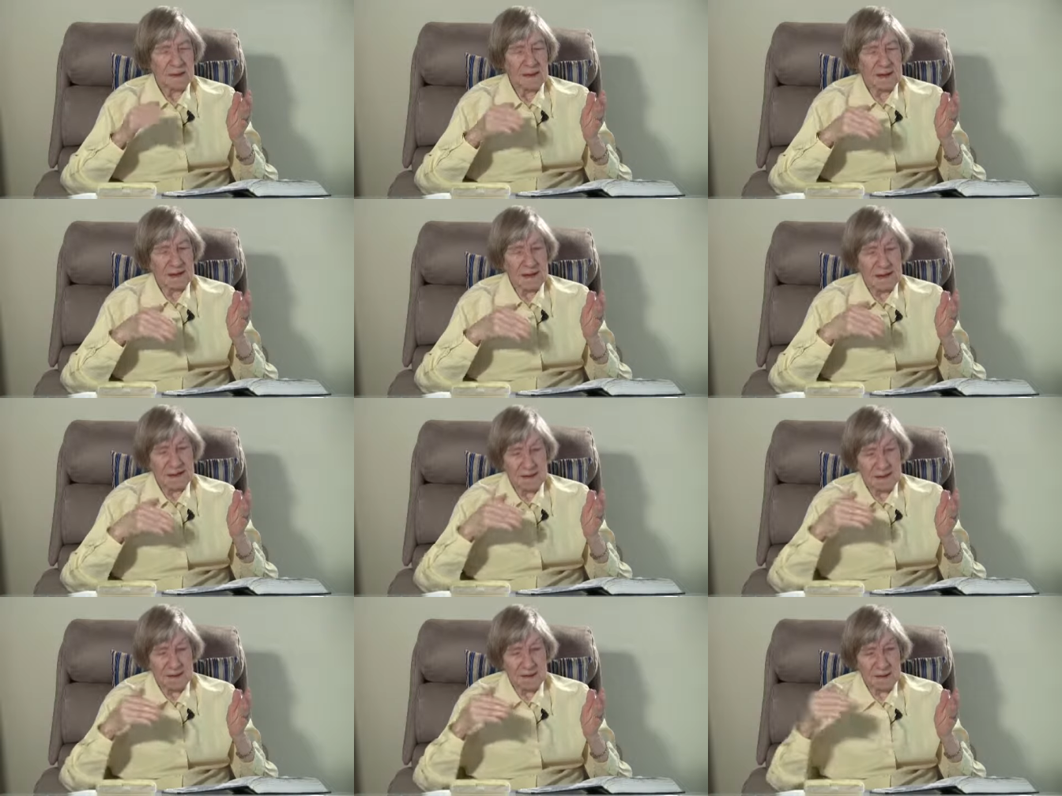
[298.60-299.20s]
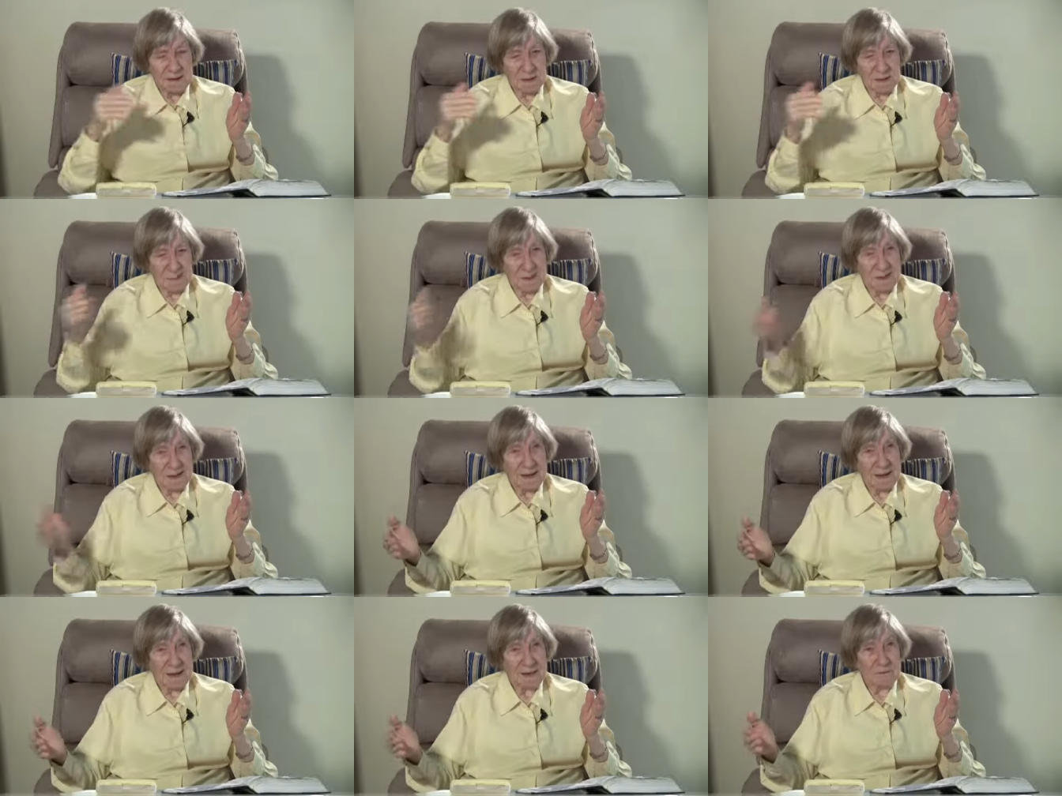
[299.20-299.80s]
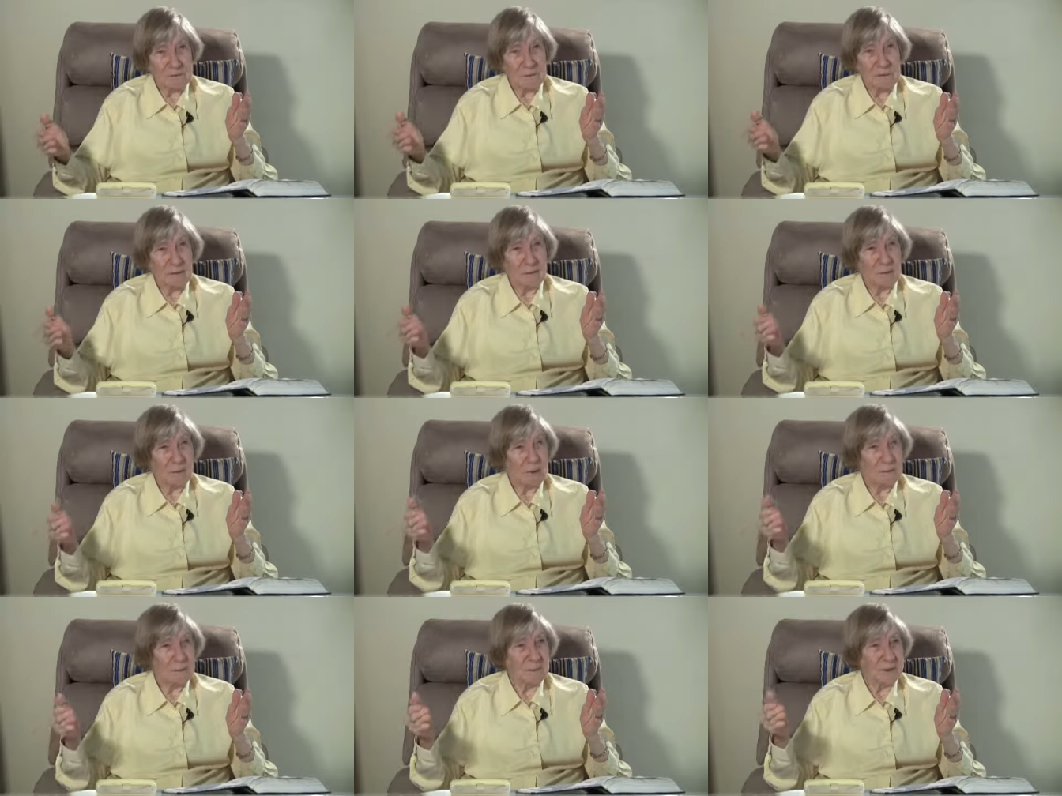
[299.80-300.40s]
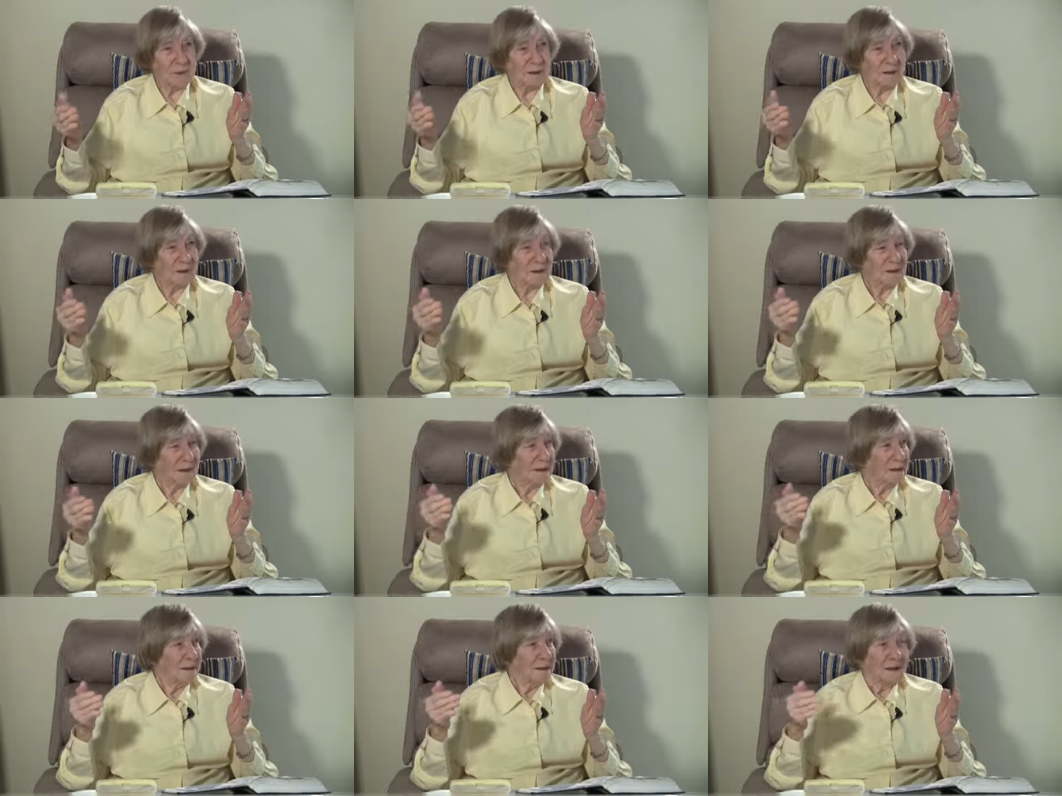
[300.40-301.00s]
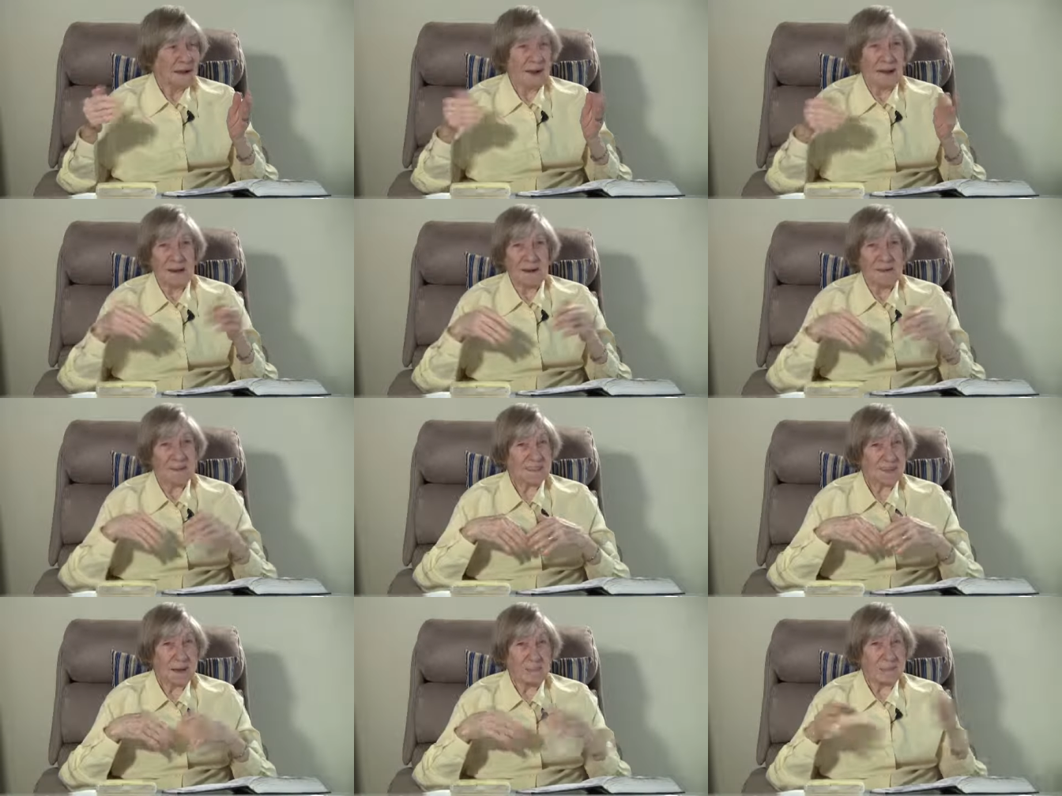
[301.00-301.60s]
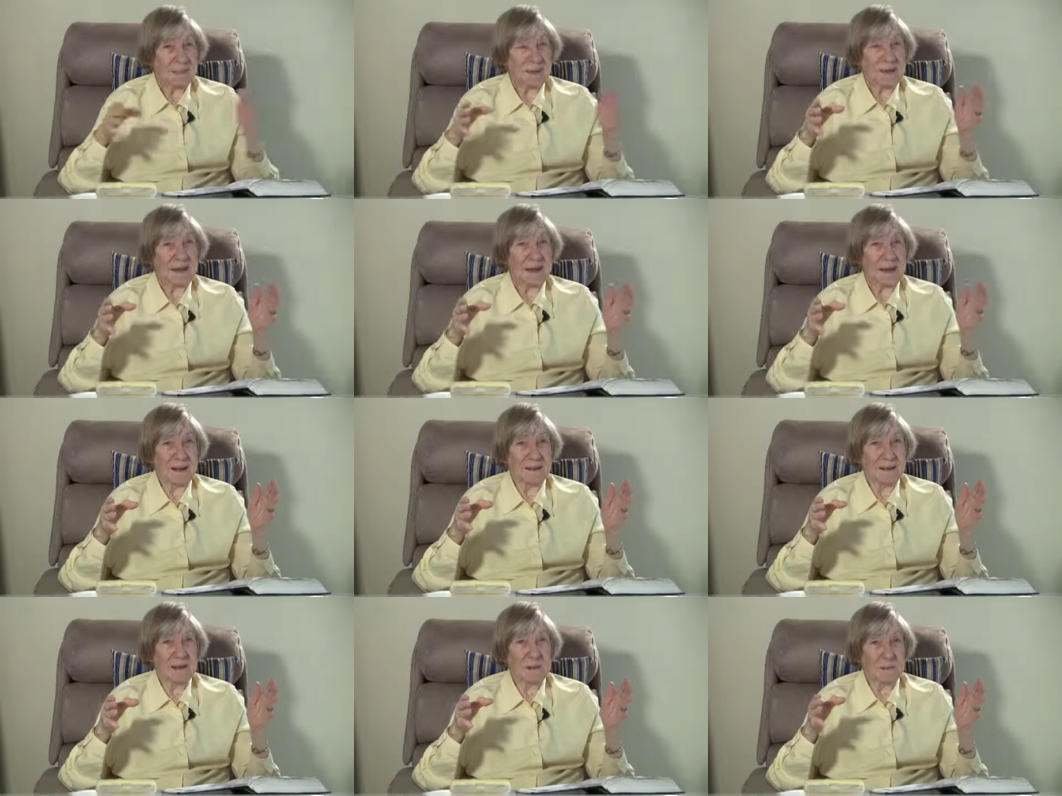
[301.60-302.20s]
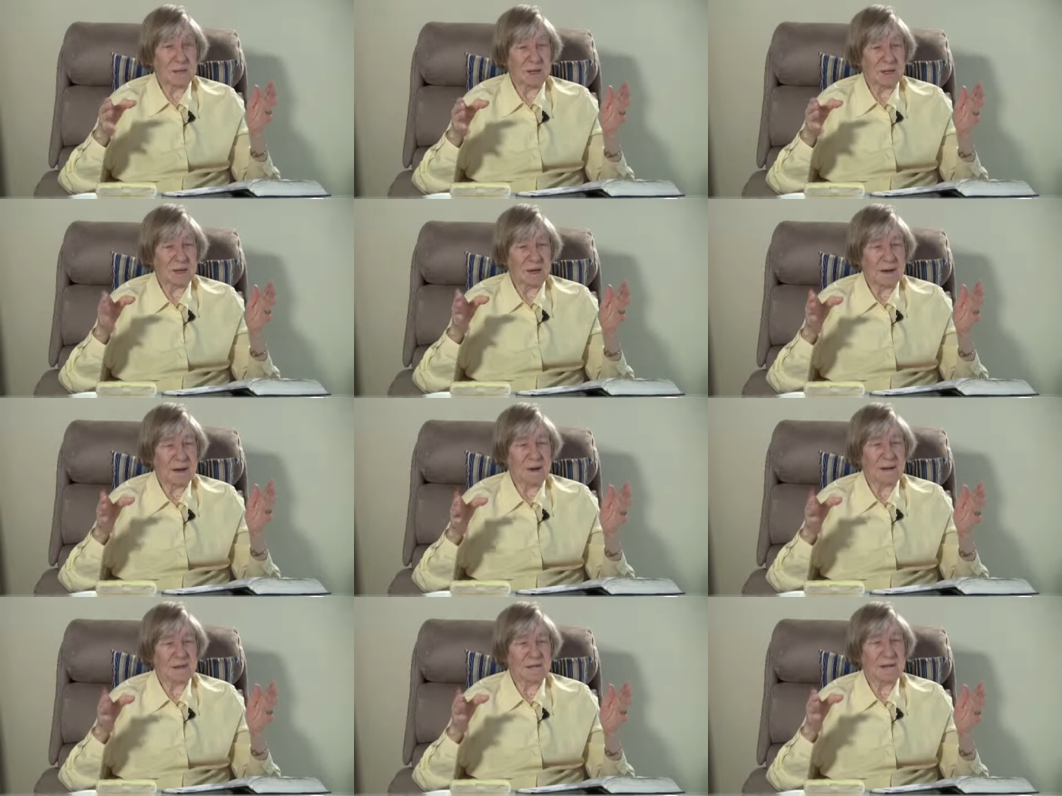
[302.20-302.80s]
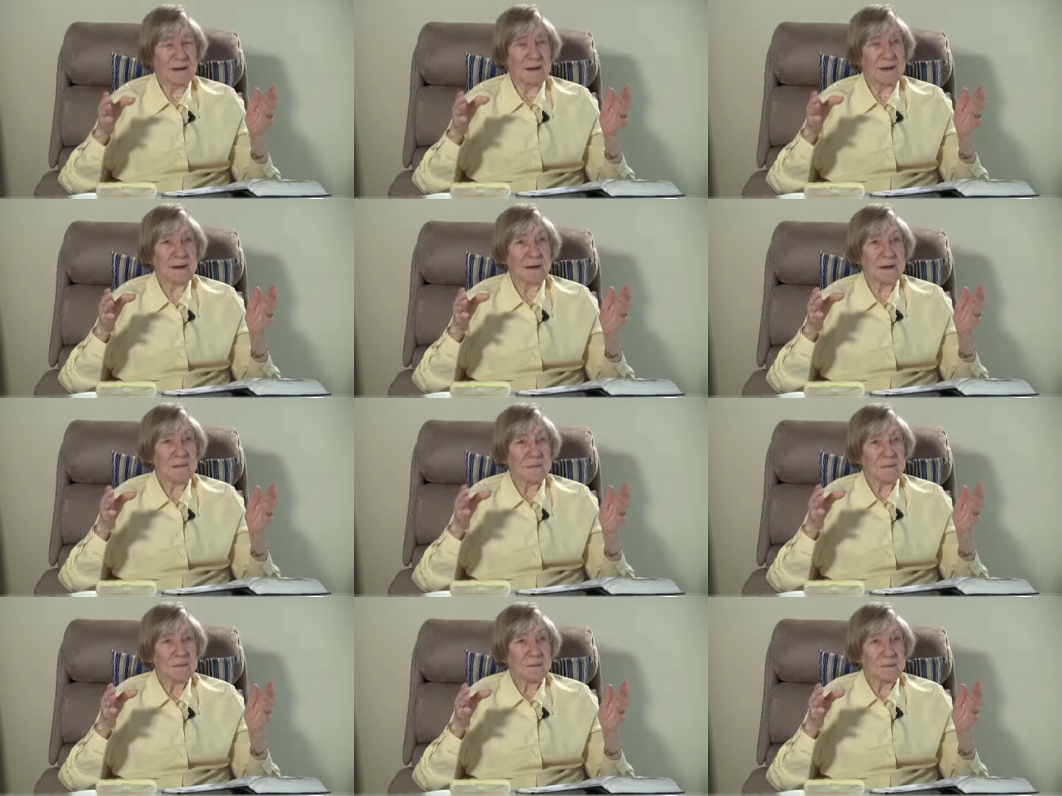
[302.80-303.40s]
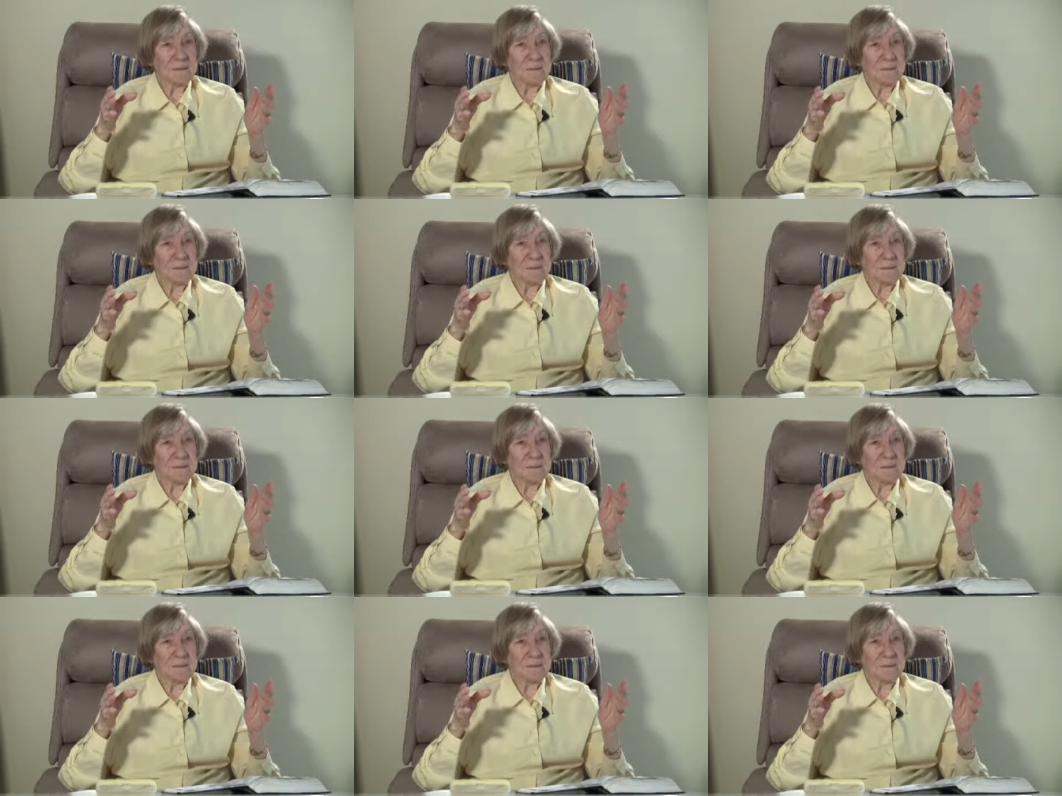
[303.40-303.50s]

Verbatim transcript: that he needed to be careful of women and something else, which I now forget.